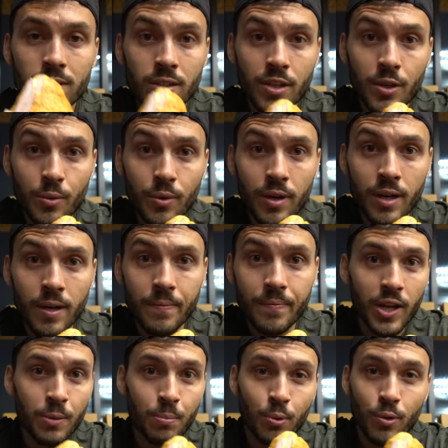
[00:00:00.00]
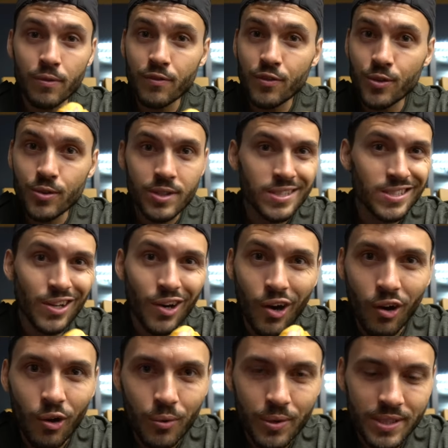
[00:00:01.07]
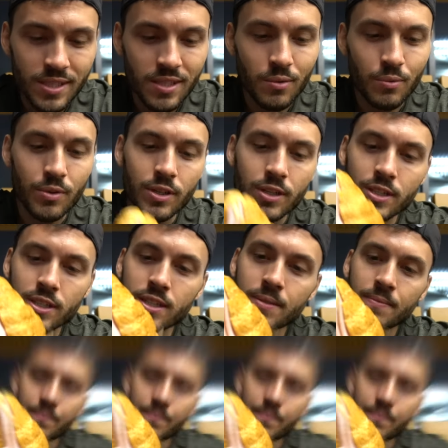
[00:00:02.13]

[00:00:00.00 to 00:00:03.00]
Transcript: tell you what, airport food is always the worst.